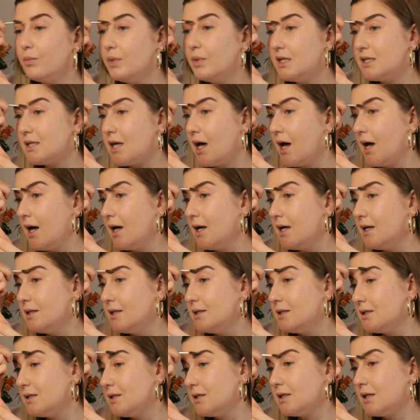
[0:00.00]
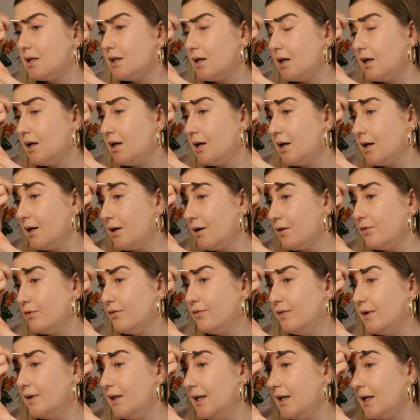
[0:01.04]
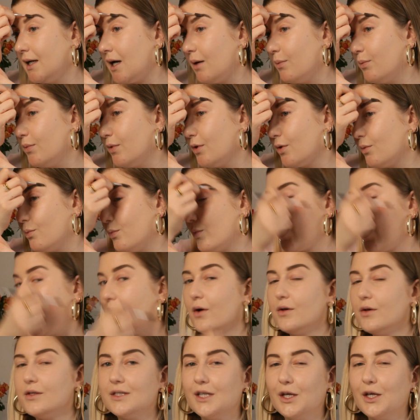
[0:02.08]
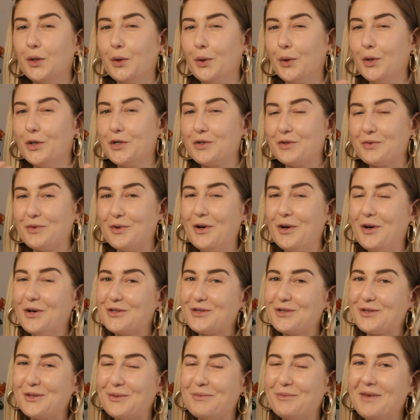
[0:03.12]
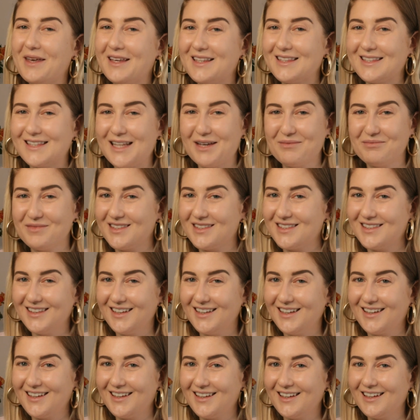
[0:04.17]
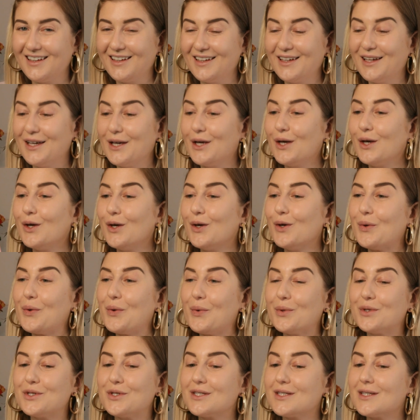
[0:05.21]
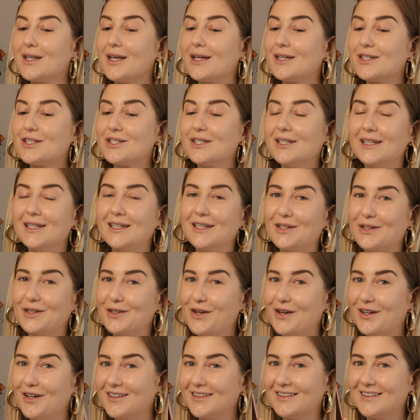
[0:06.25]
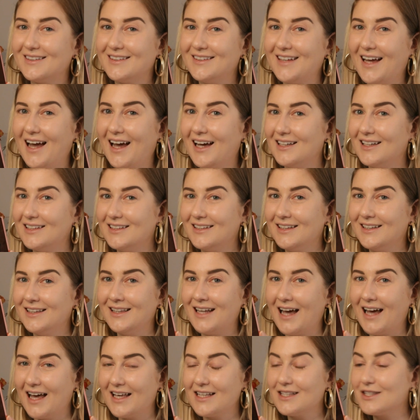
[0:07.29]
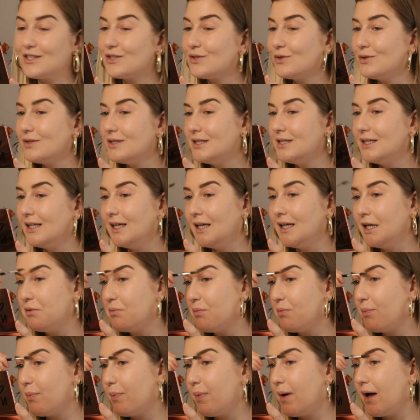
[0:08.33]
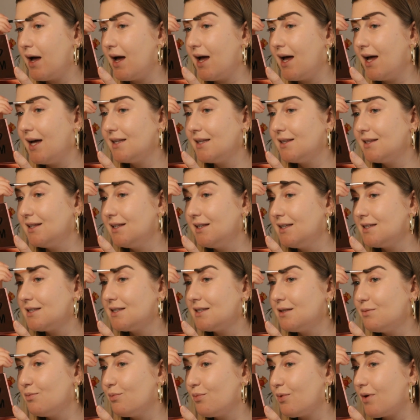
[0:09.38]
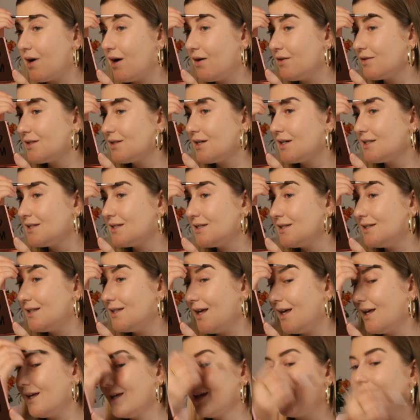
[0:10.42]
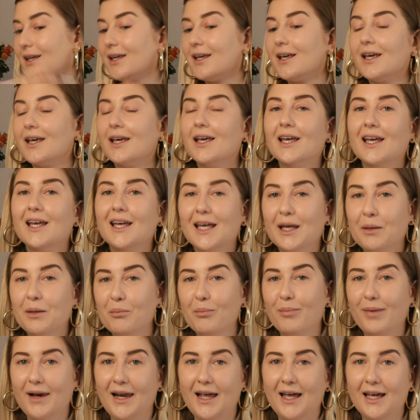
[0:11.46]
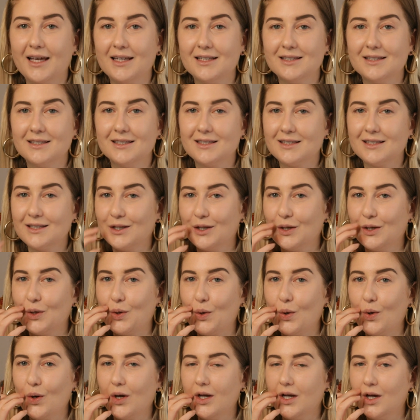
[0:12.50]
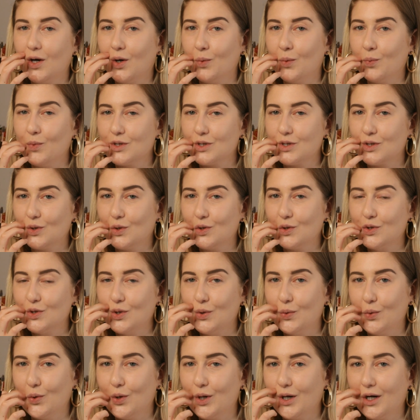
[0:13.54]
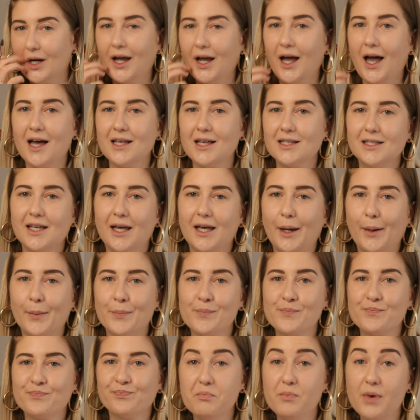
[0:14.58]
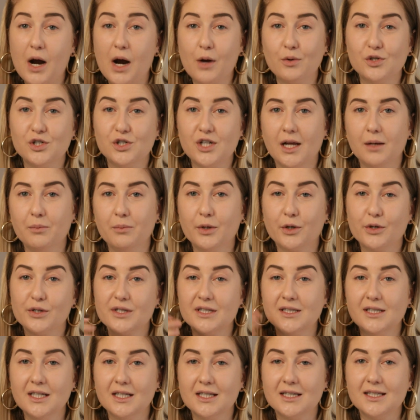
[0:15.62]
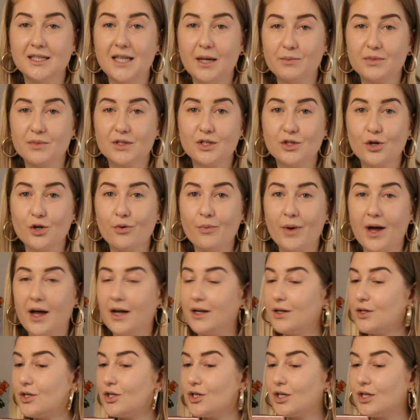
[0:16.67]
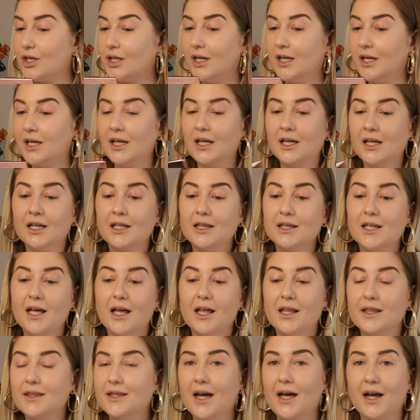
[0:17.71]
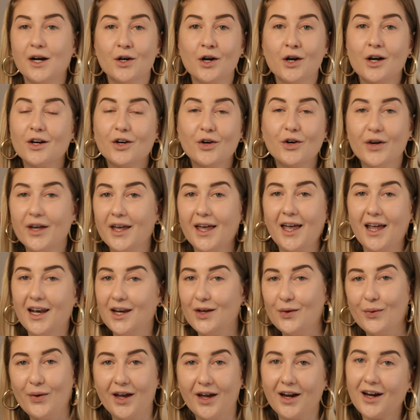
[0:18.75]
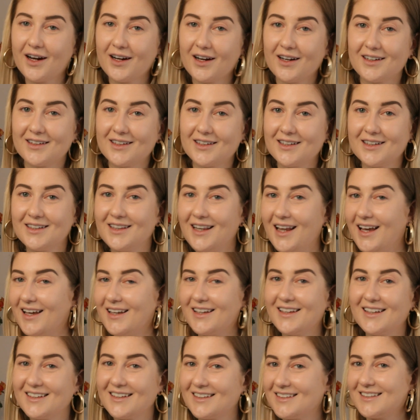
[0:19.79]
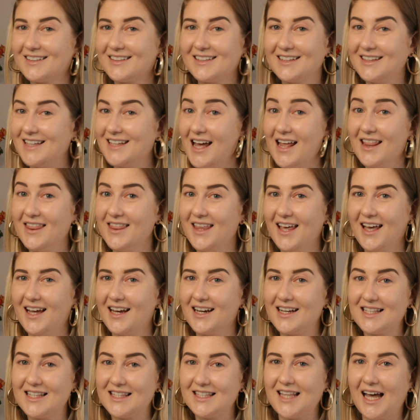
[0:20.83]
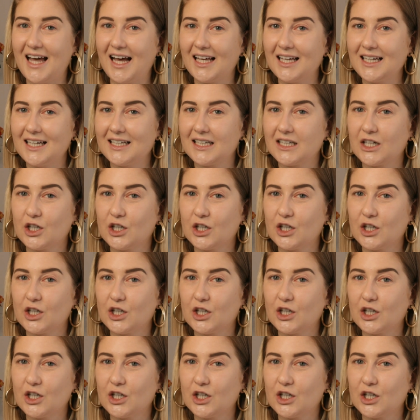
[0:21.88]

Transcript: Besides filling up your brows, it also makes them sticky, which is actually not that nice to see, but at least the brows are staying in place, you know? It almost also works as a brow gel because it sticks them so much that they are not going anywhere, like they're there stuck.